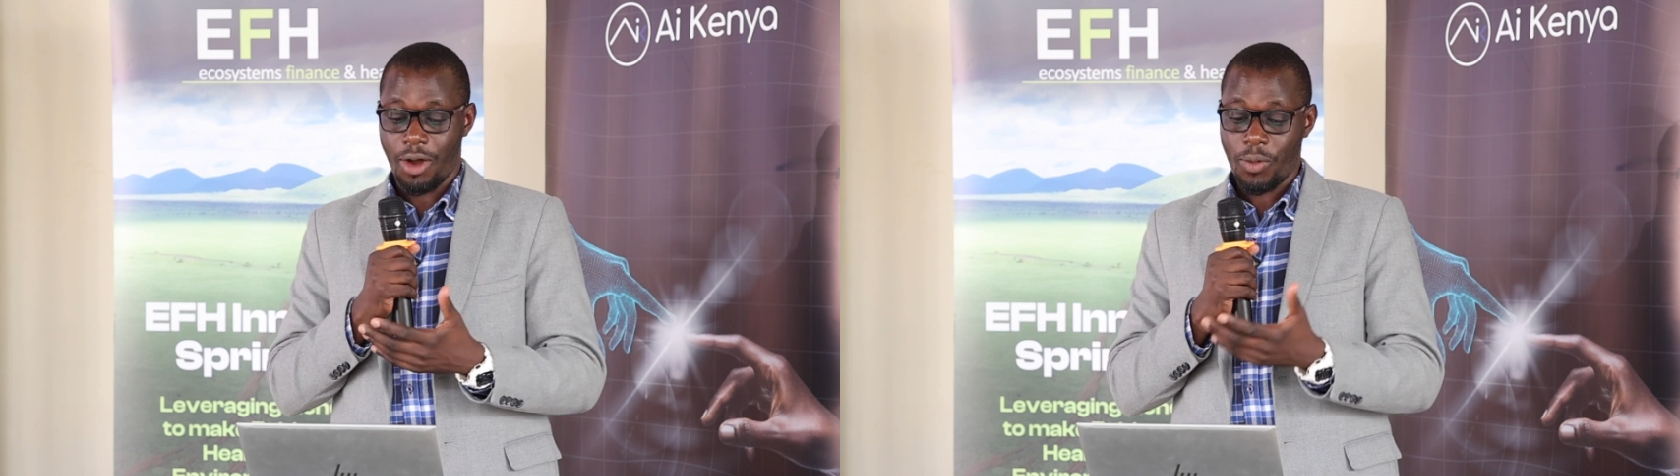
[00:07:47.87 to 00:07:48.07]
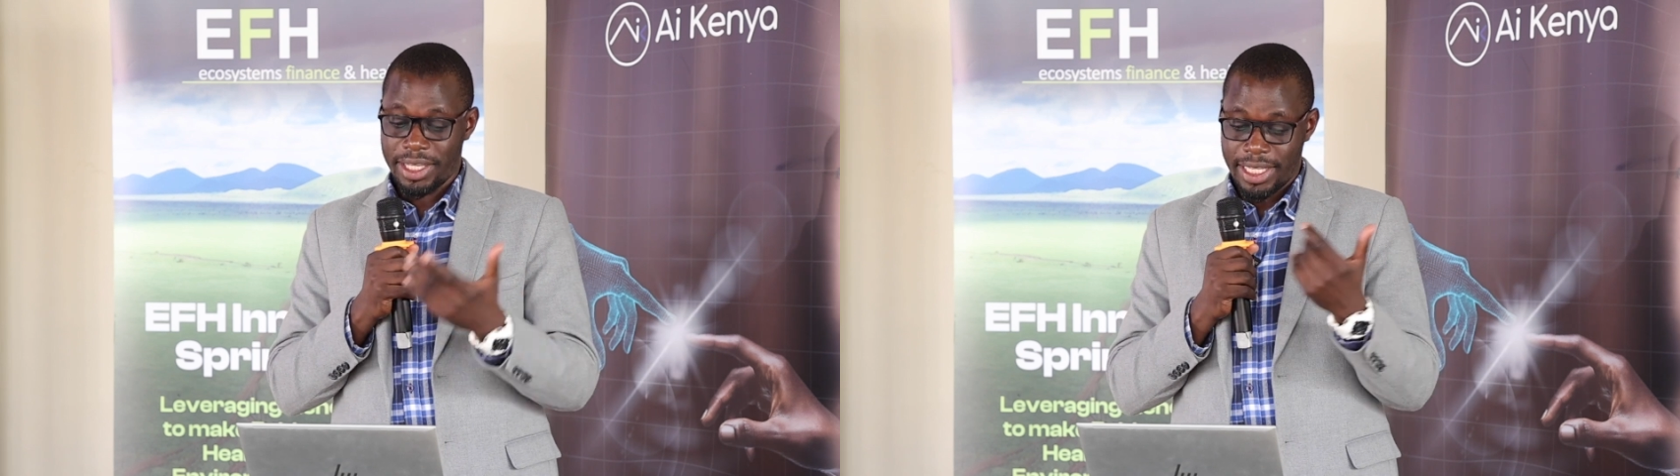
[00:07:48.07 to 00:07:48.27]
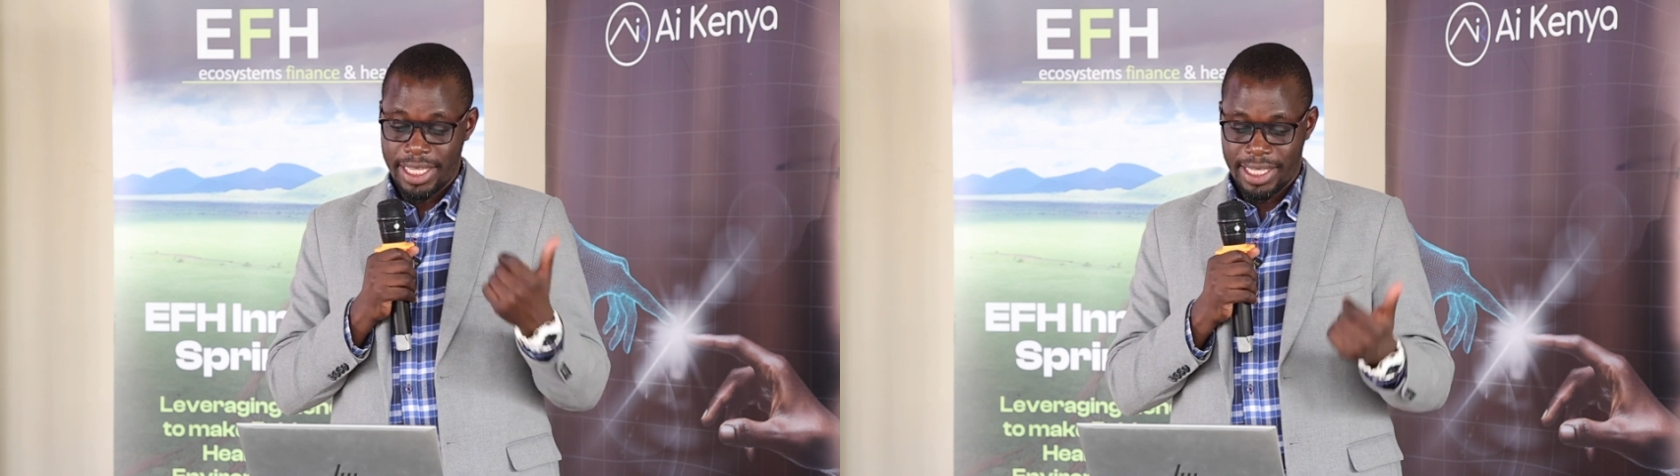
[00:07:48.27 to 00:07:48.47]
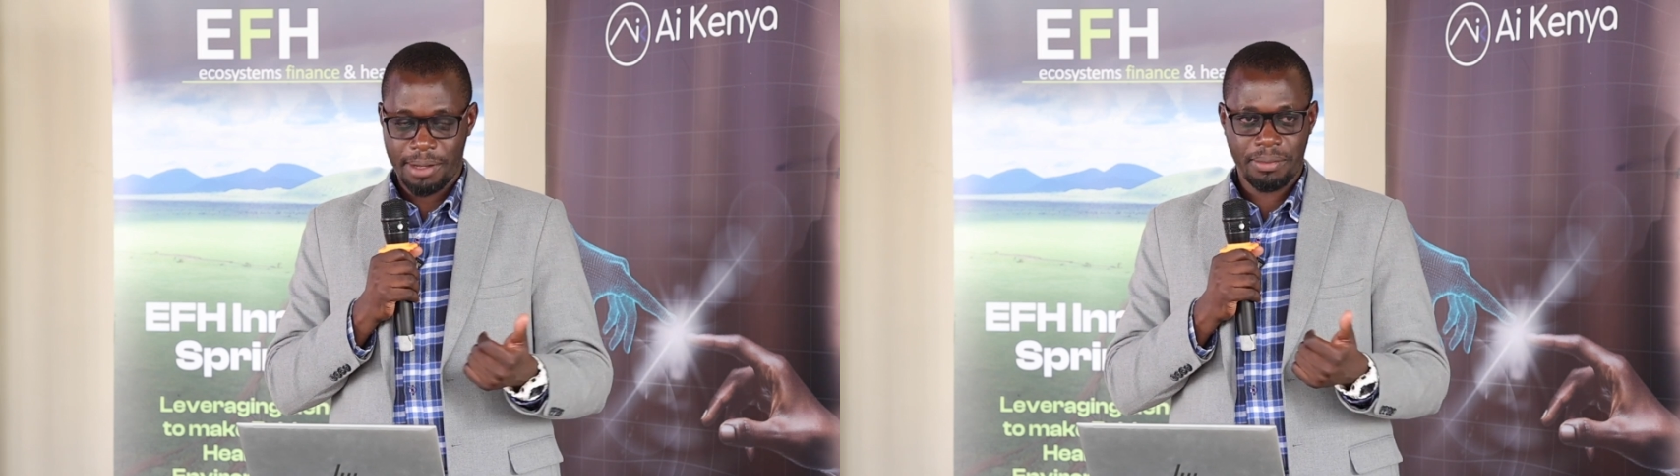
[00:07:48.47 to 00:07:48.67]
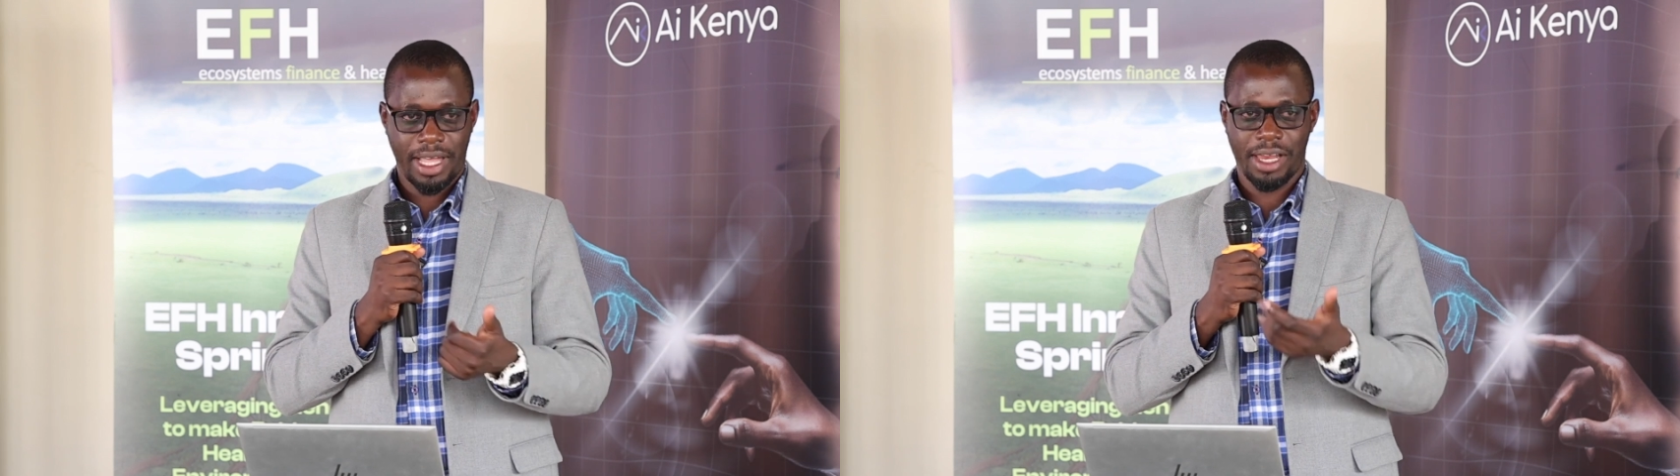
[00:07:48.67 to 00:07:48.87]
When they
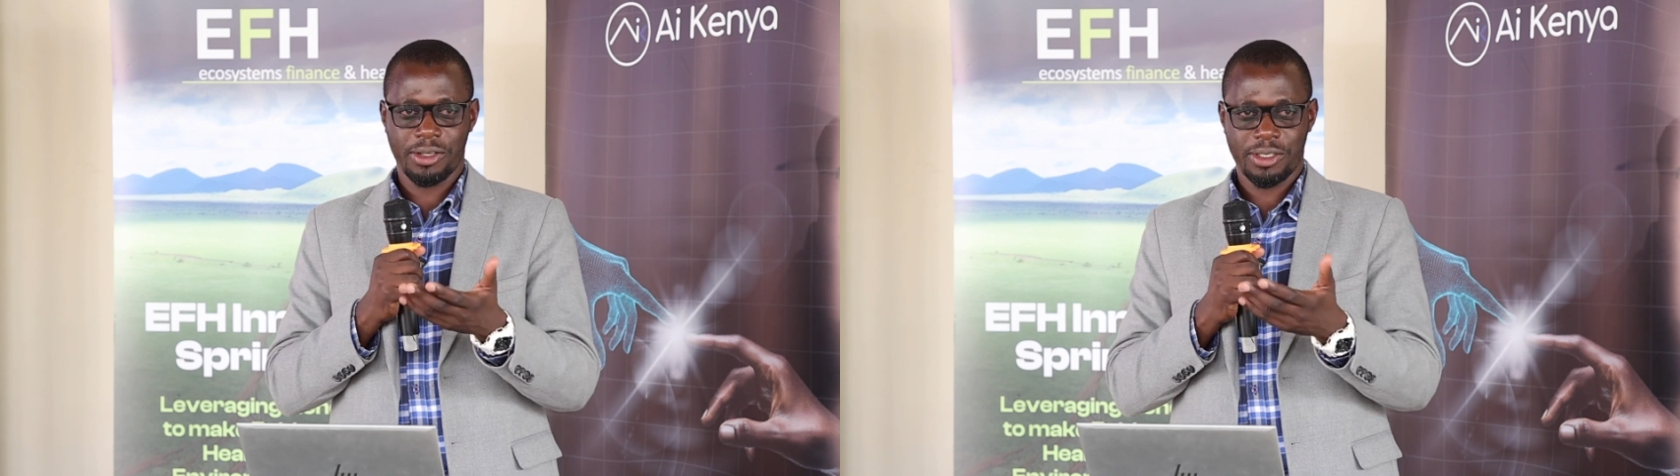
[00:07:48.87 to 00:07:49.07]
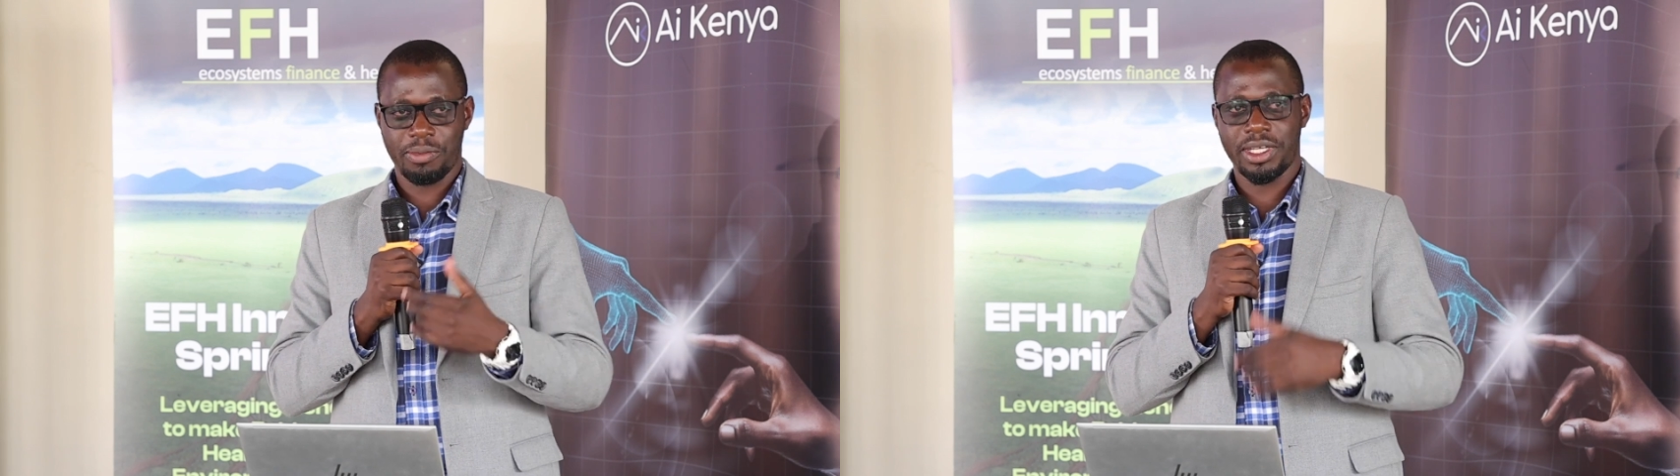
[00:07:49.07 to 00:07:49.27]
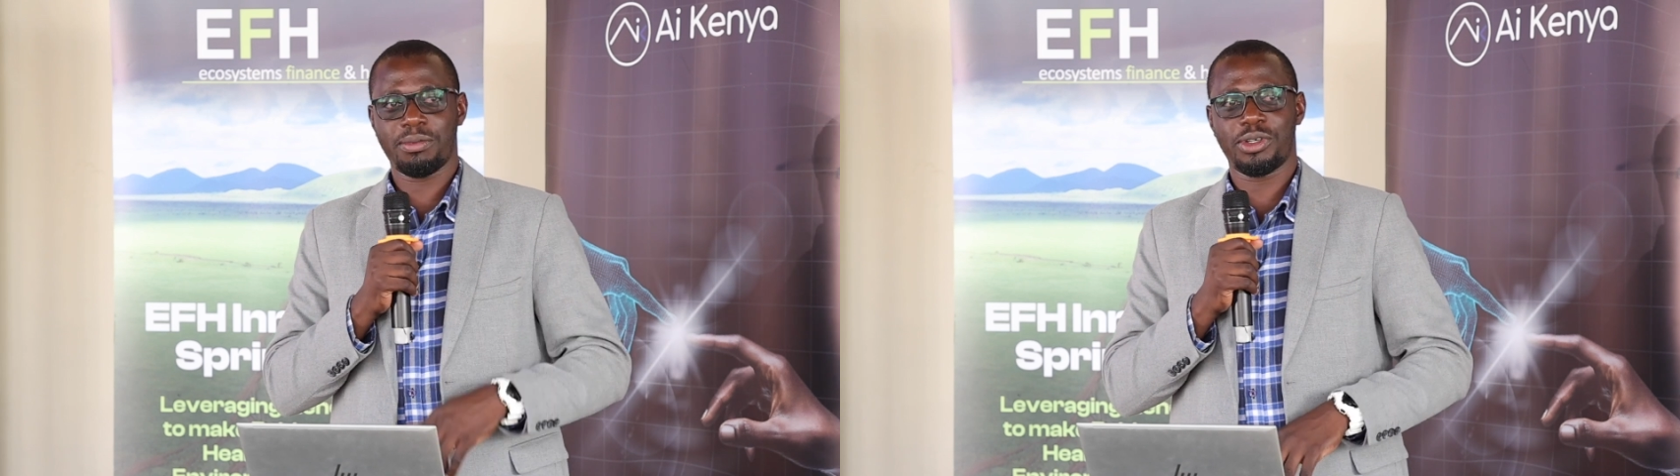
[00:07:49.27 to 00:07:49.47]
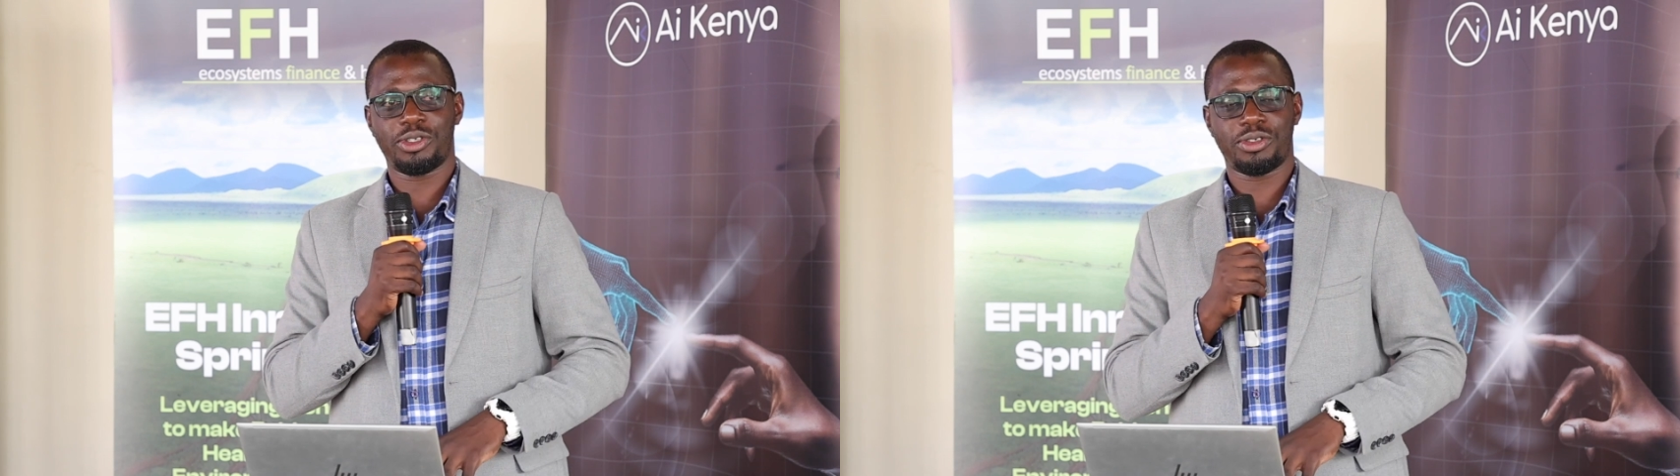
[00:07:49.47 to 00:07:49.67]
came, I'll also be able